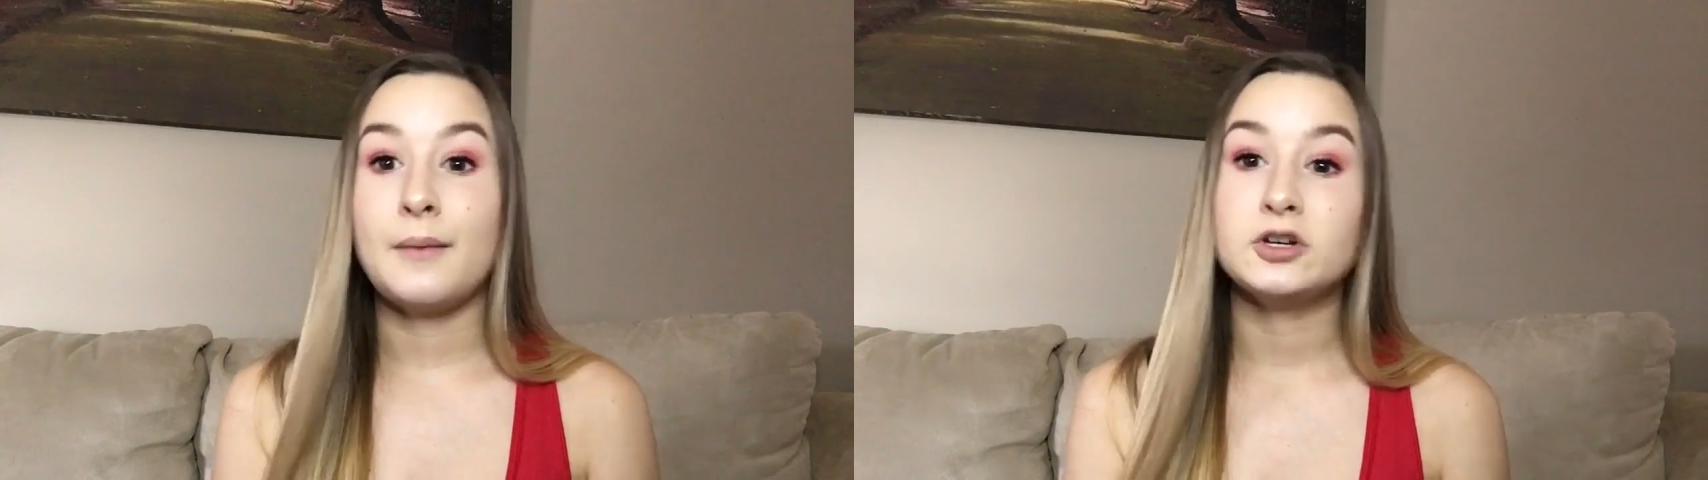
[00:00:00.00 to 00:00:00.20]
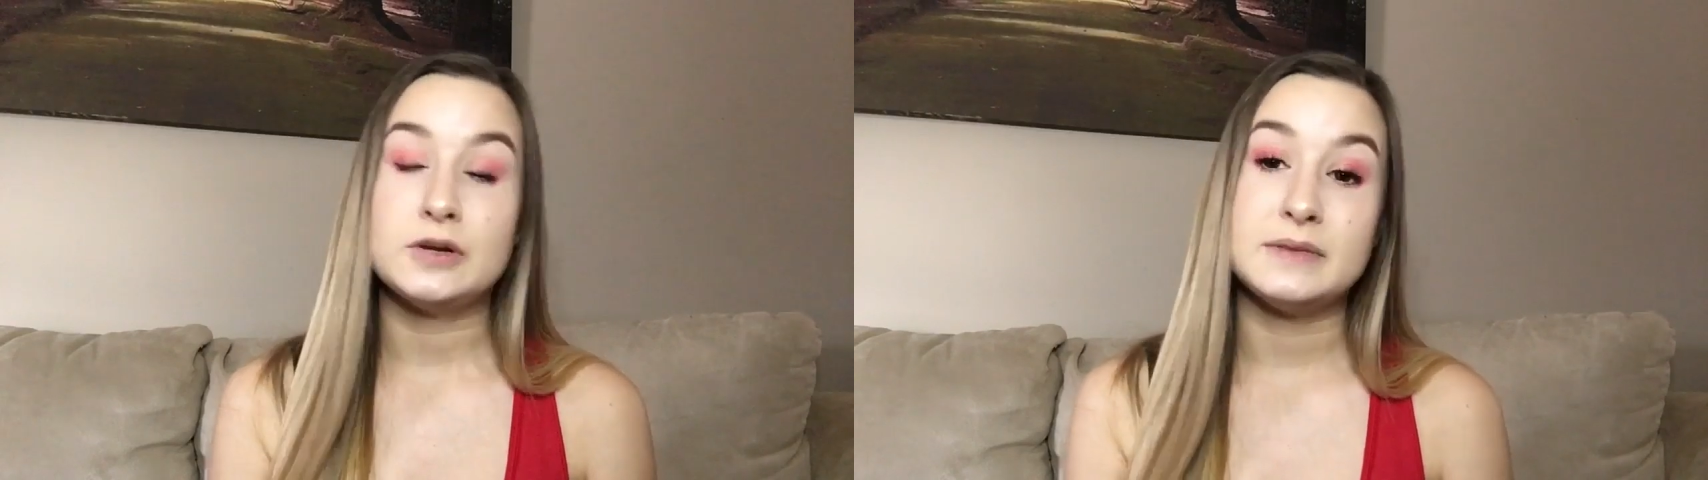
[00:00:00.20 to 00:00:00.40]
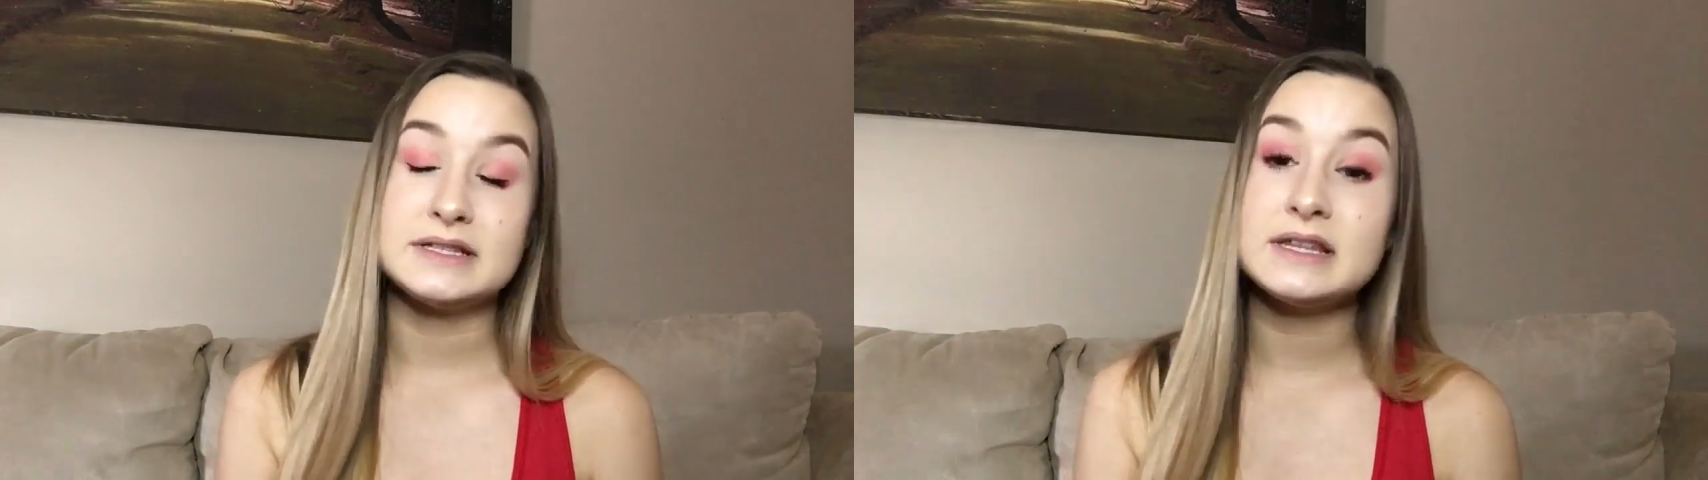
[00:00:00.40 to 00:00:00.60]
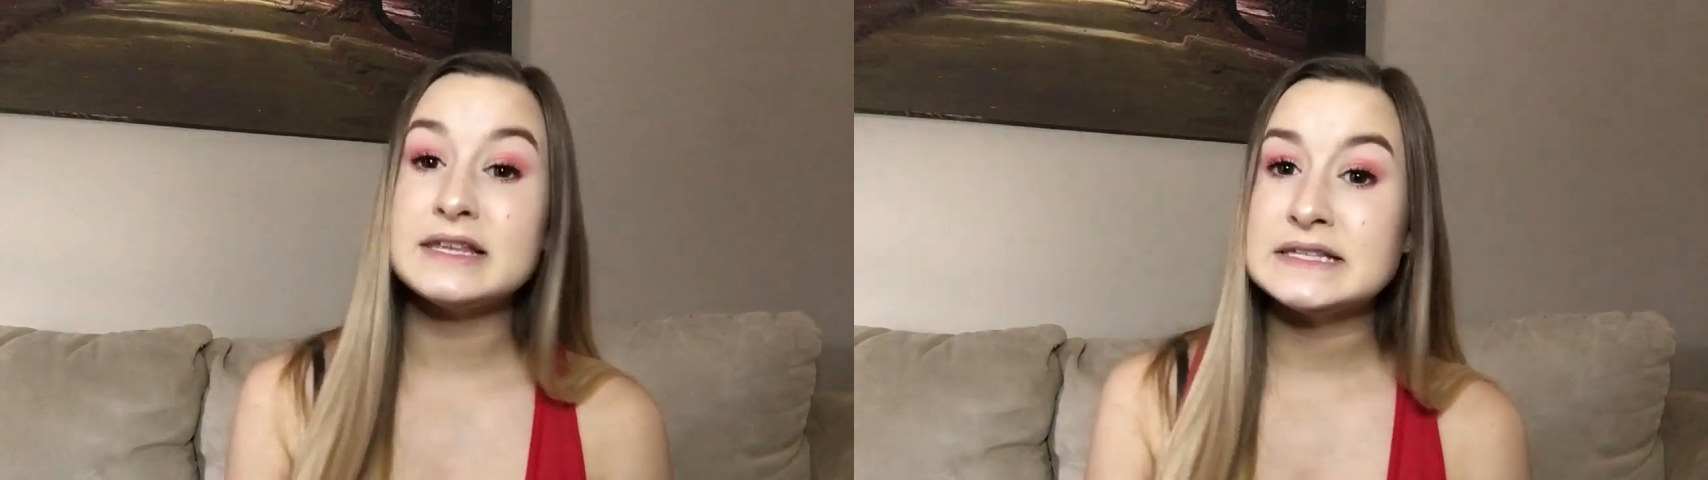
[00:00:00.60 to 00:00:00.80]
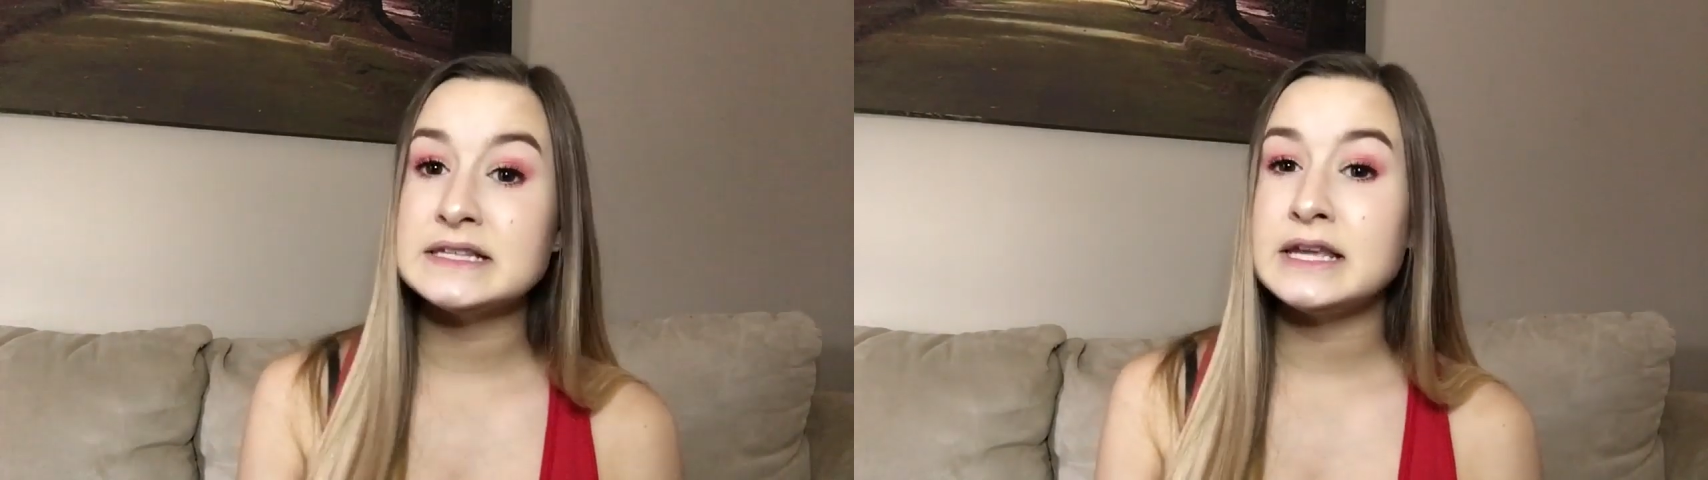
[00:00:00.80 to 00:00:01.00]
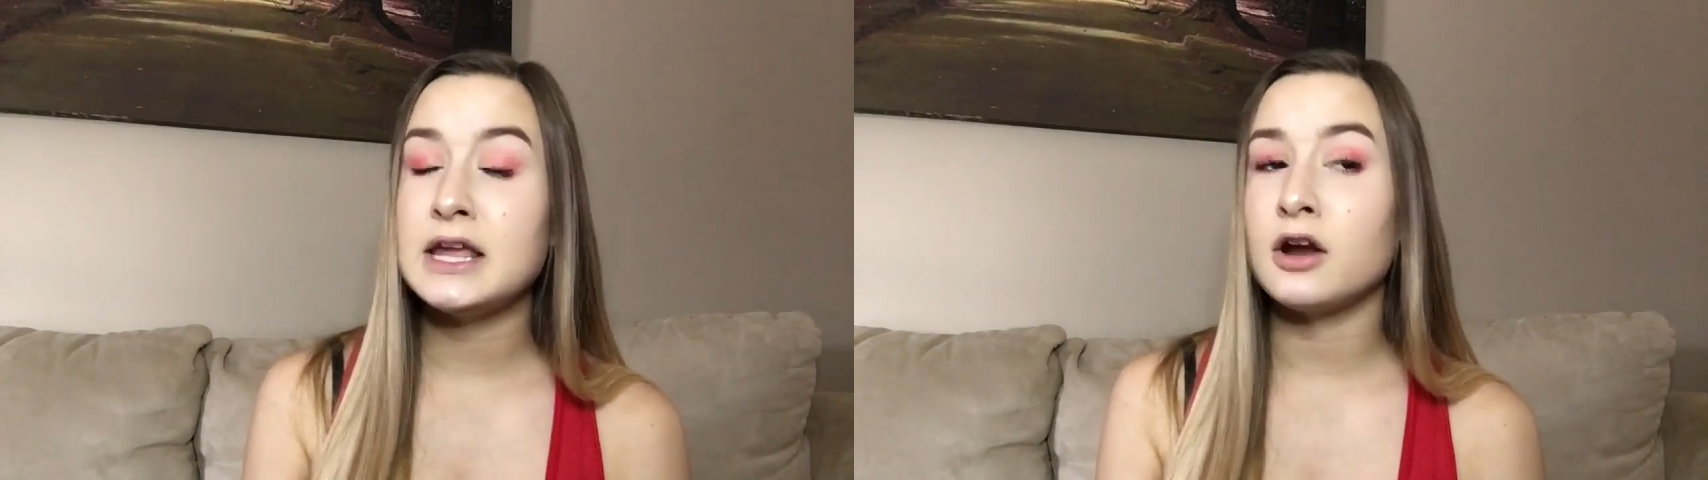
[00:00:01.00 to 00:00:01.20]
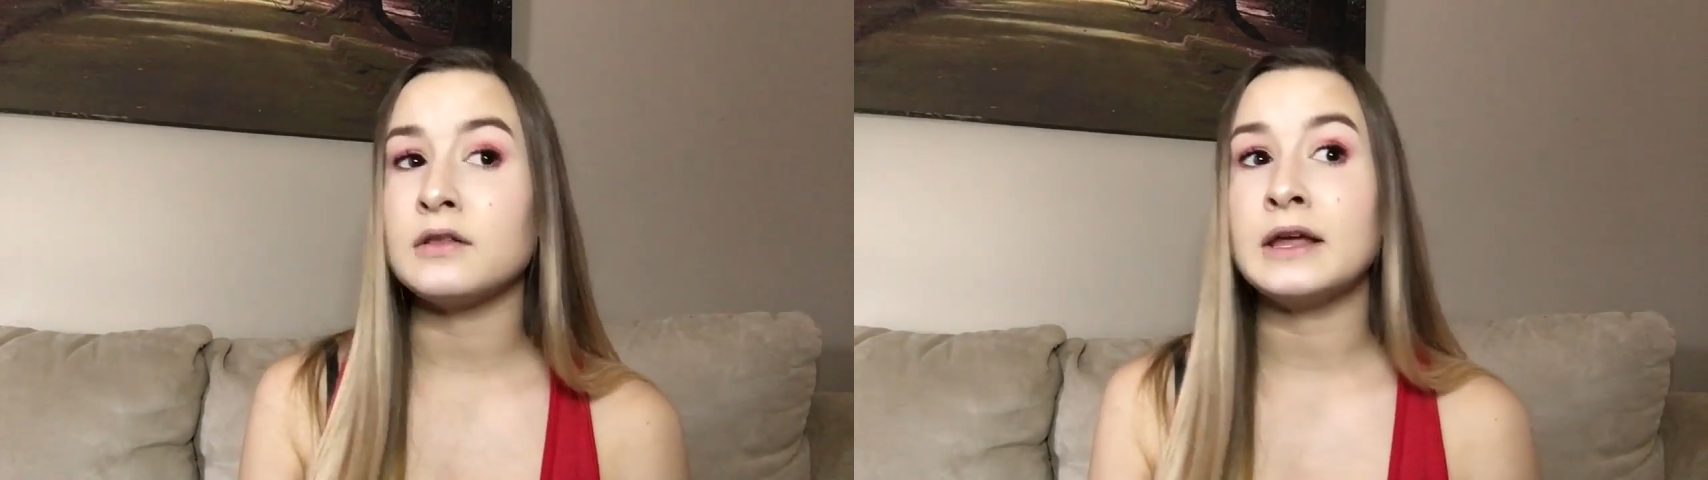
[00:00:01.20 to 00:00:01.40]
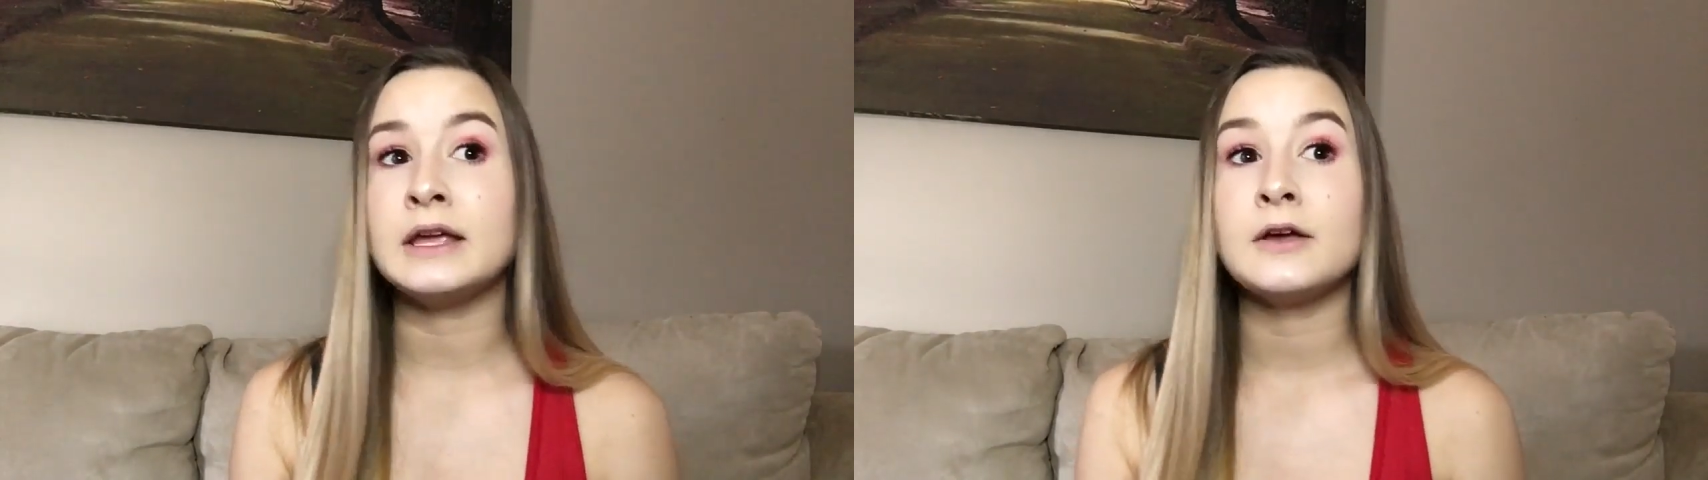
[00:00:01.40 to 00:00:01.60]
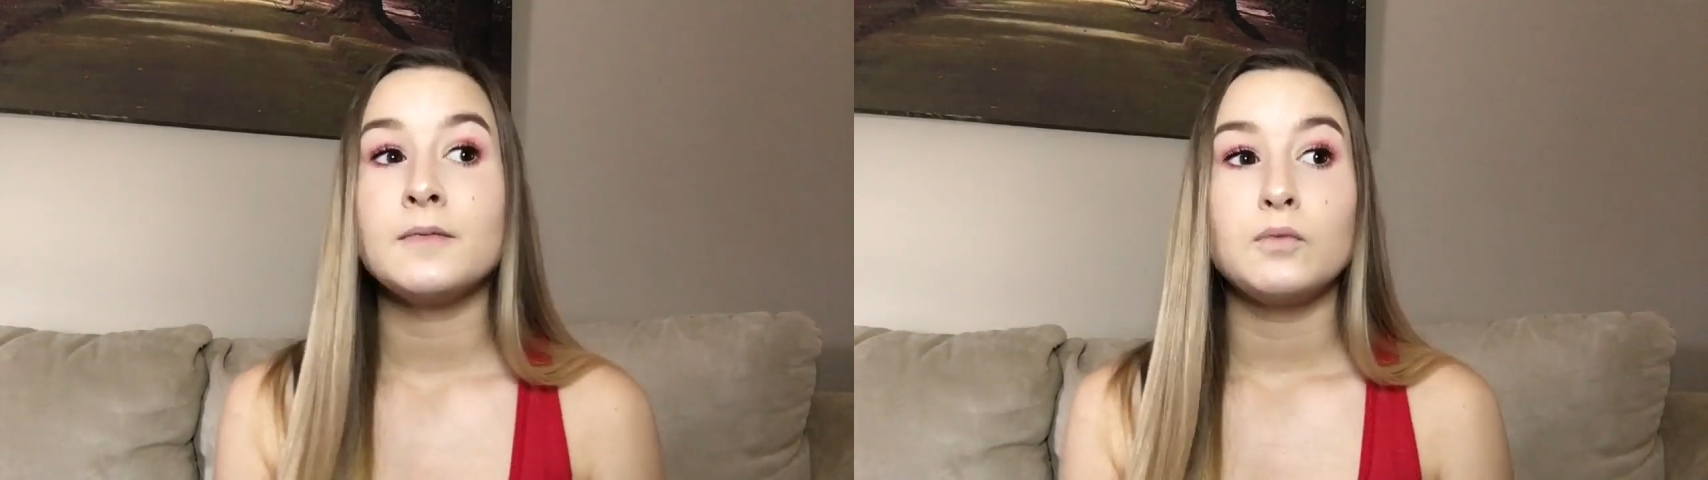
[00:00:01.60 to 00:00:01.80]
much I miss Leslie, or, like,